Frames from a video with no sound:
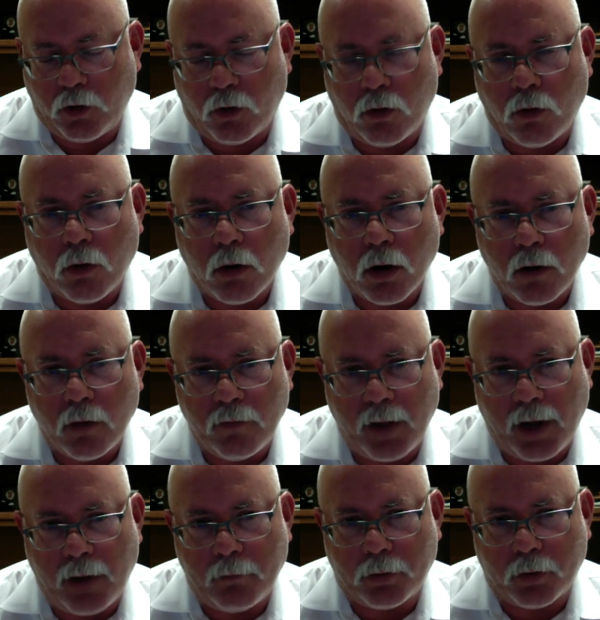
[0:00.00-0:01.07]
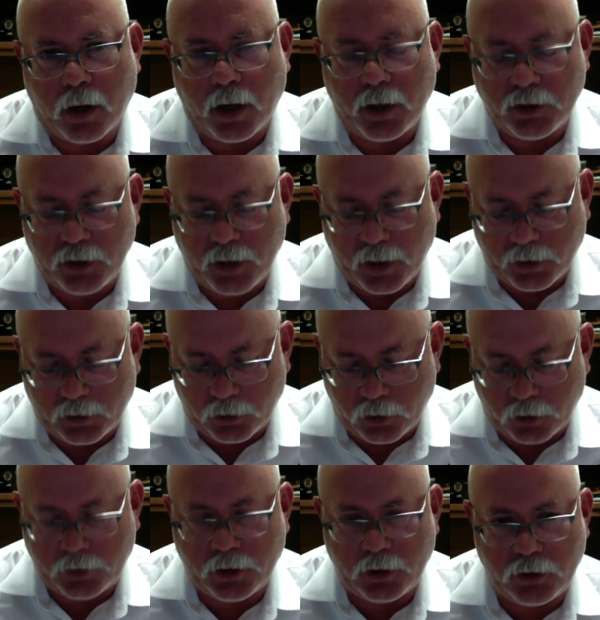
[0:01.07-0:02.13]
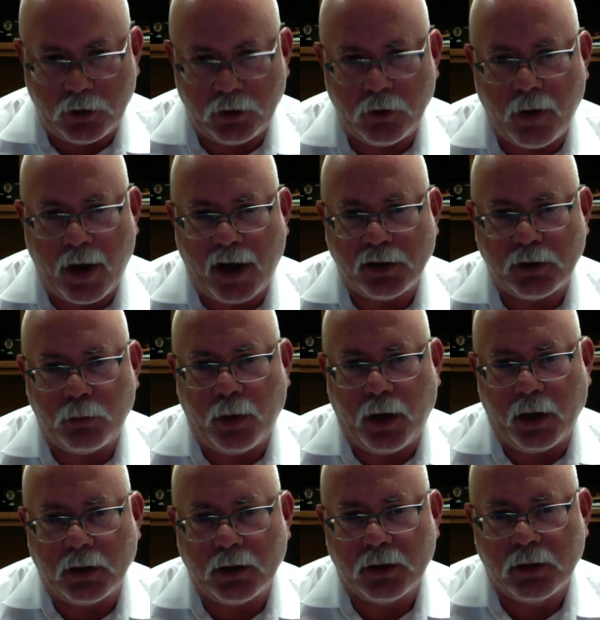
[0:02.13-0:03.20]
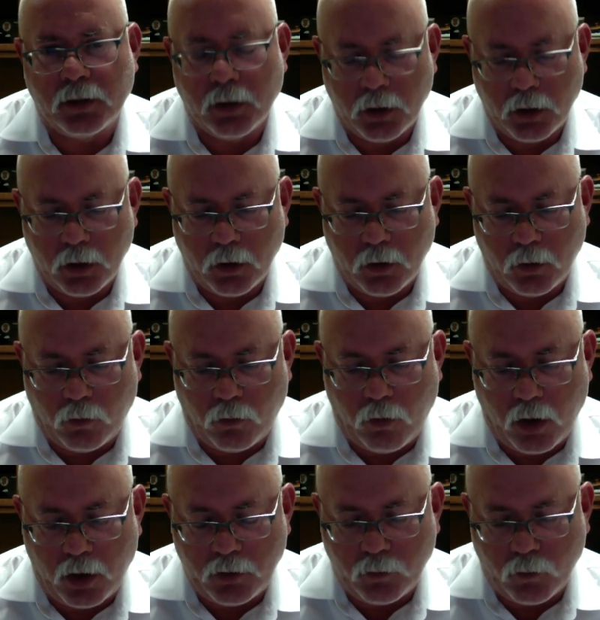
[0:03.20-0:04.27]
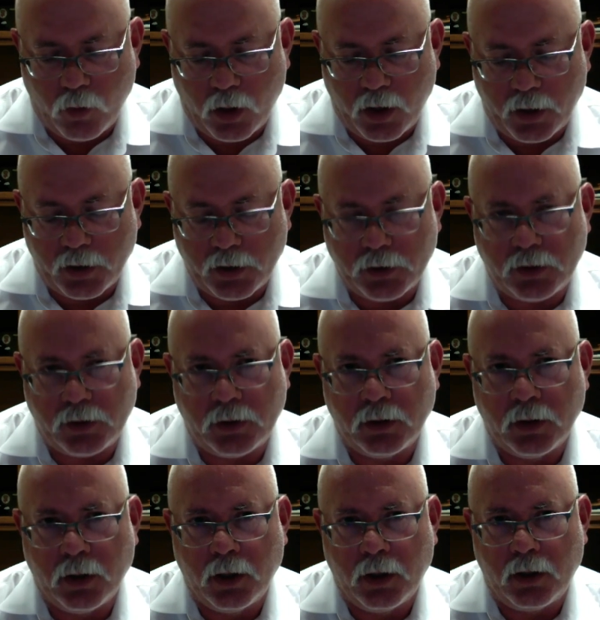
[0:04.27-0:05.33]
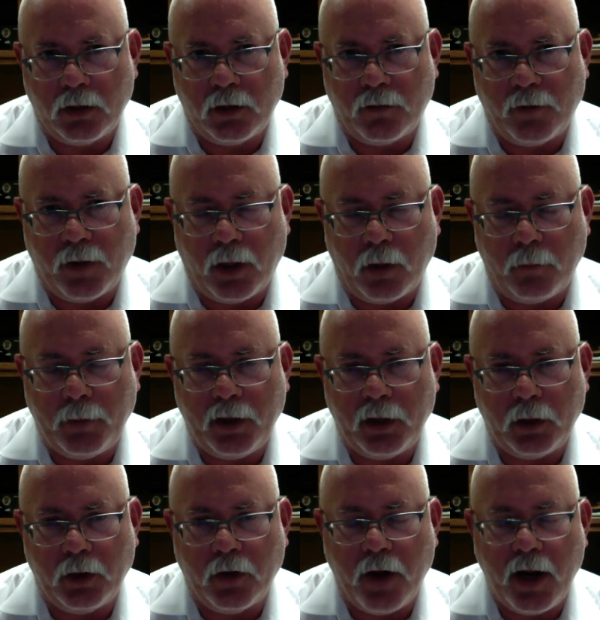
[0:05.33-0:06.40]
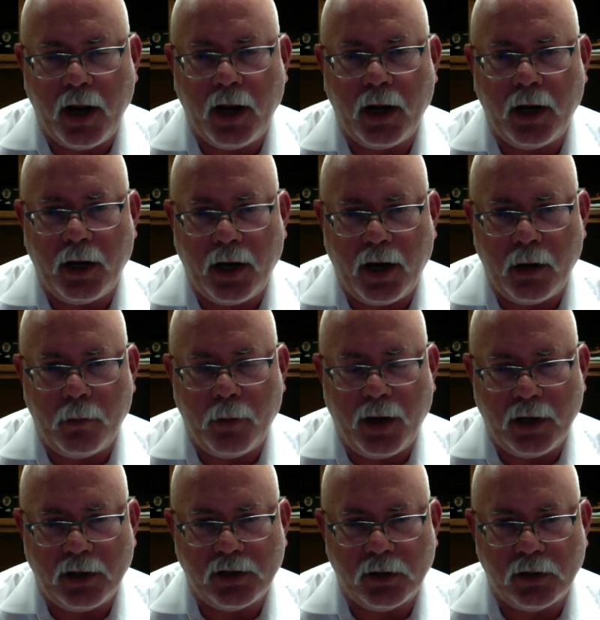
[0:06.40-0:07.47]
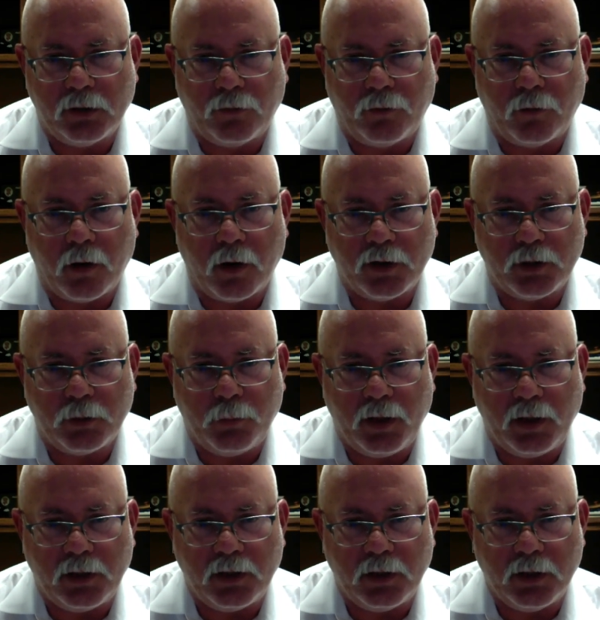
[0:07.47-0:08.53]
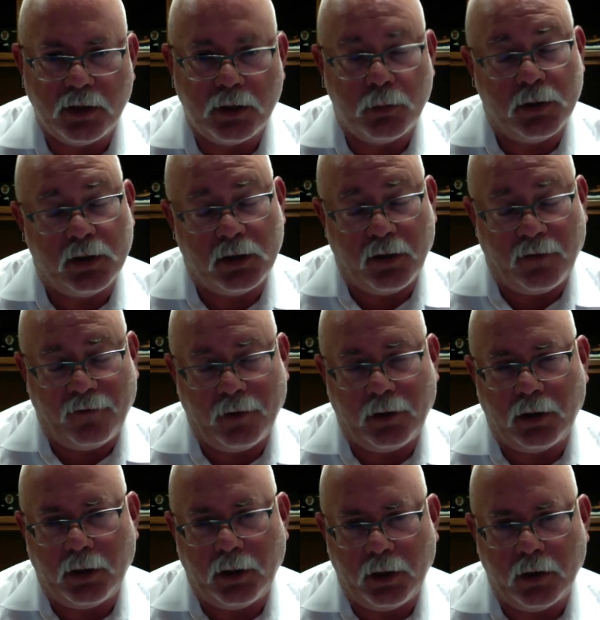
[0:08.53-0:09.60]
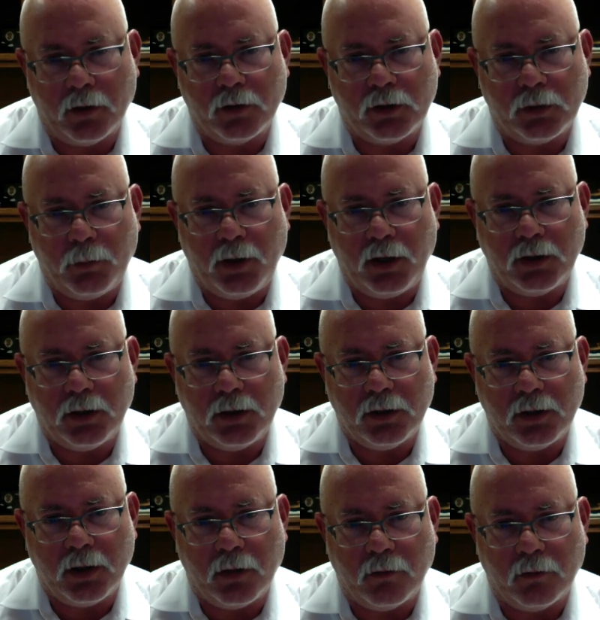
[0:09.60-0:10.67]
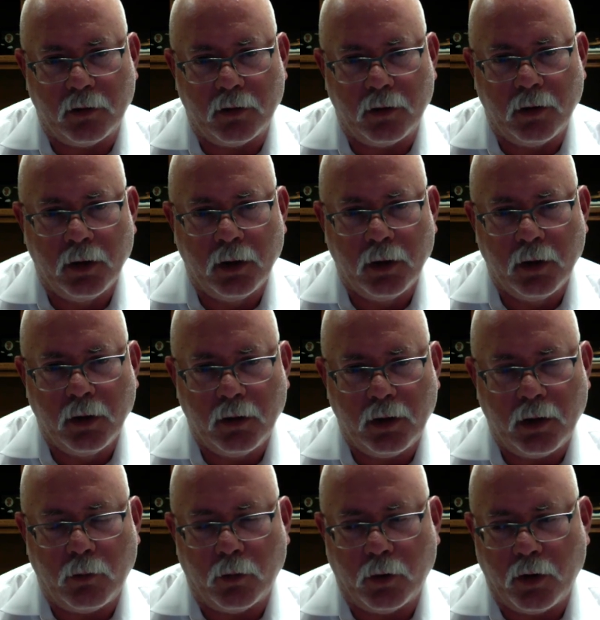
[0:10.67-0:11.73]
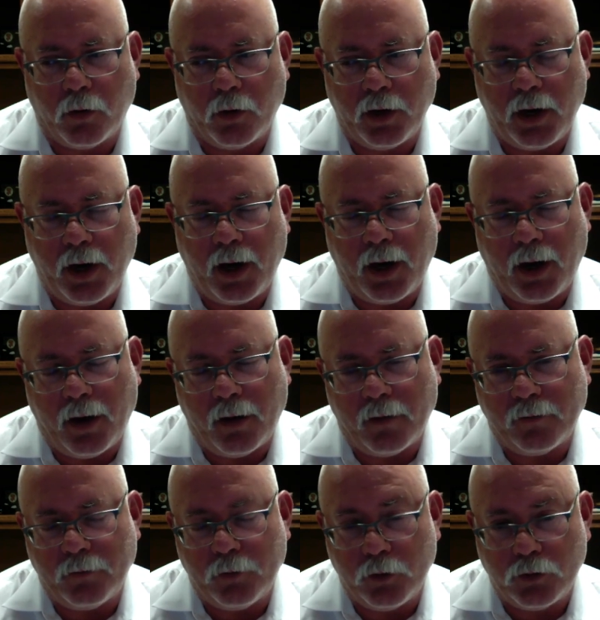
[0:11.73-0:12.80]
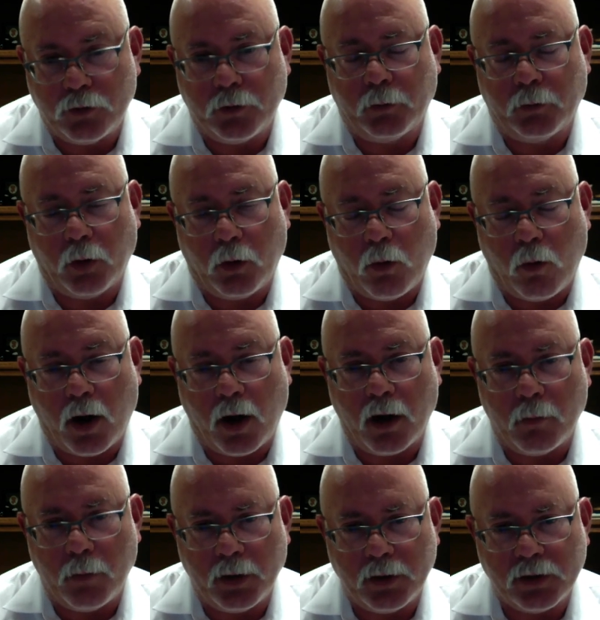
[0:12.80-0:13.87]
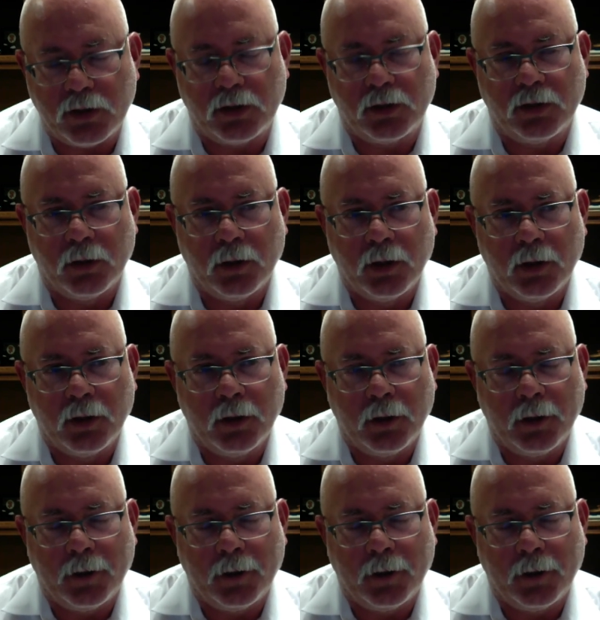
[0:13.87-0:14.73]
the core of that project looked at two aspects. One was developing ingredient databases for our species, specifically those species that were going to have nutrient requirements